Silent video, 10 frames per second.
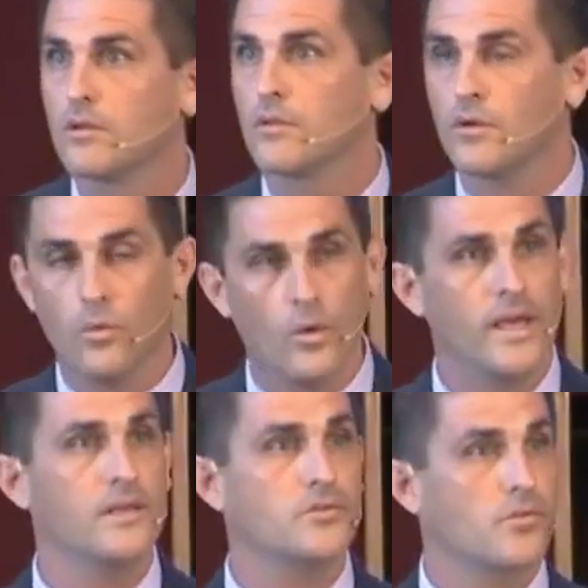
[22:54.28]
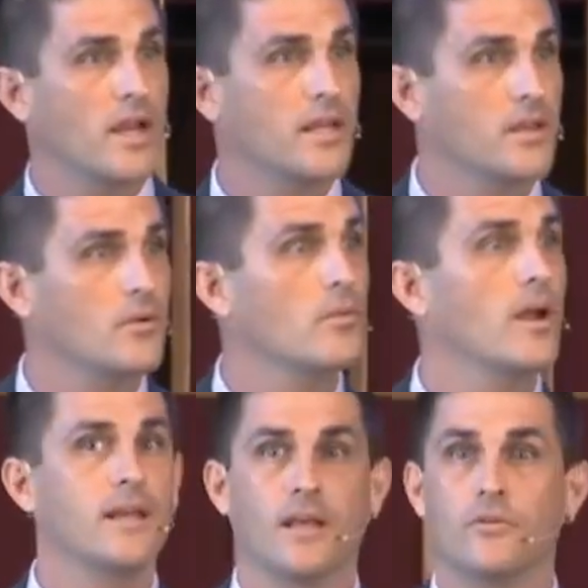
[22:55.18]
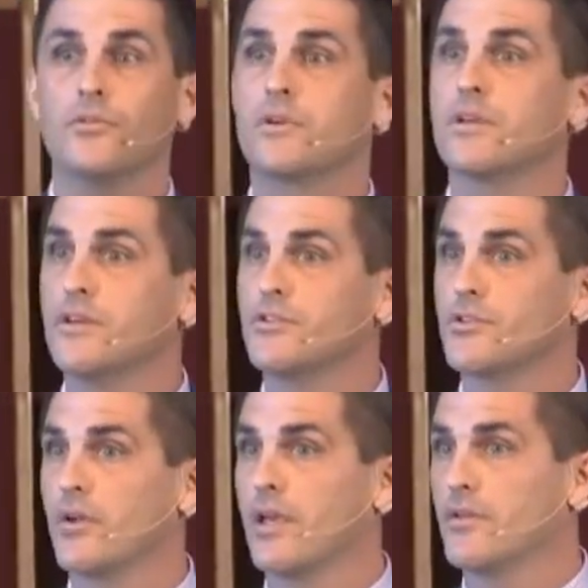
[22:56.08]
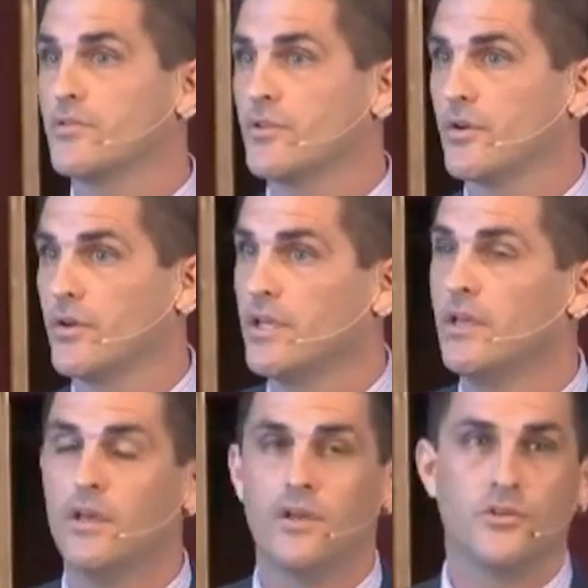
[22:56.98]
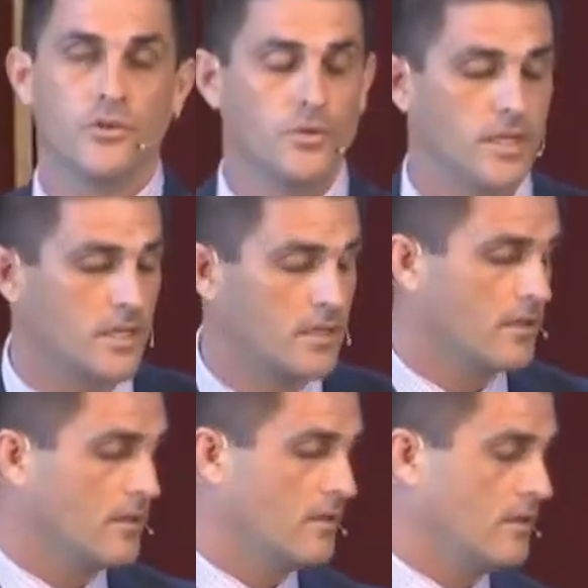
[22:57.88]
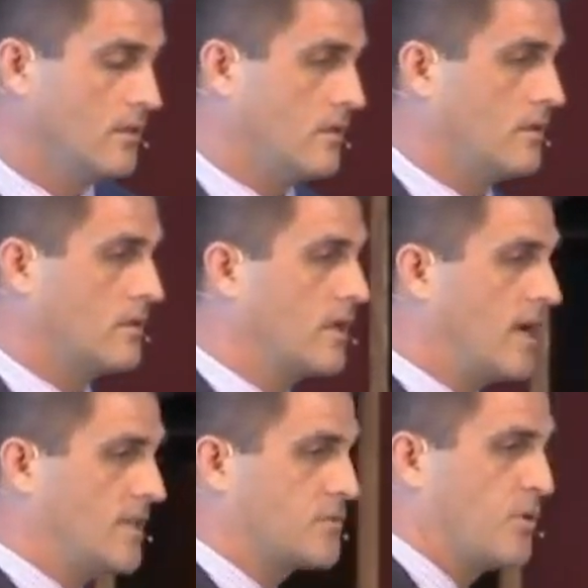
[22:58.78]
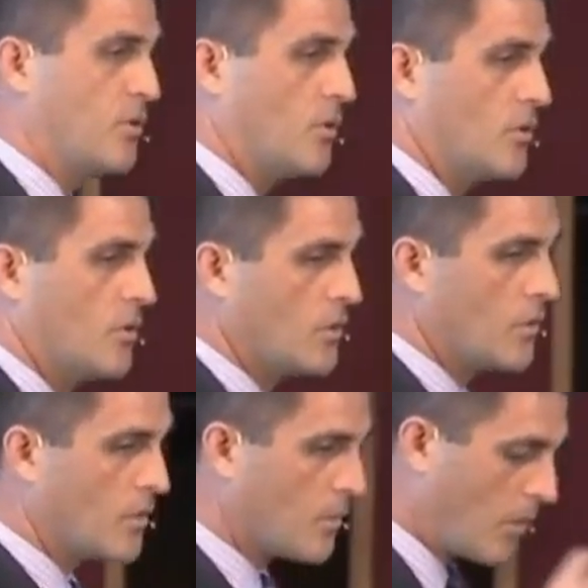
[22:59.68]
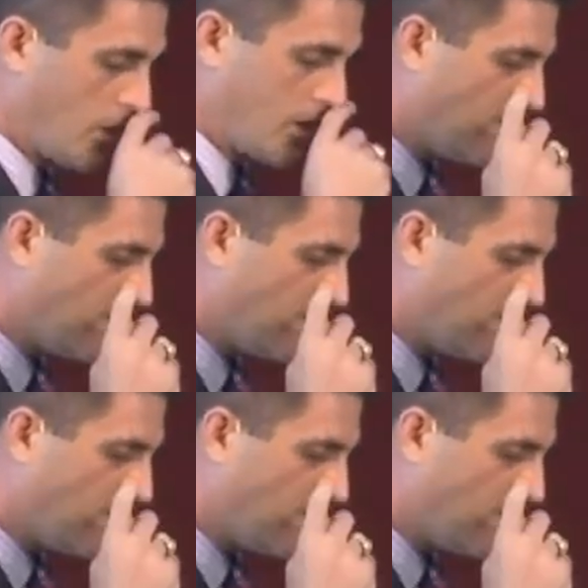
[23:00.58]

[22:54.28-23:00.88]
There are ways right here, right now, you can get your hands dirty doing gospel work.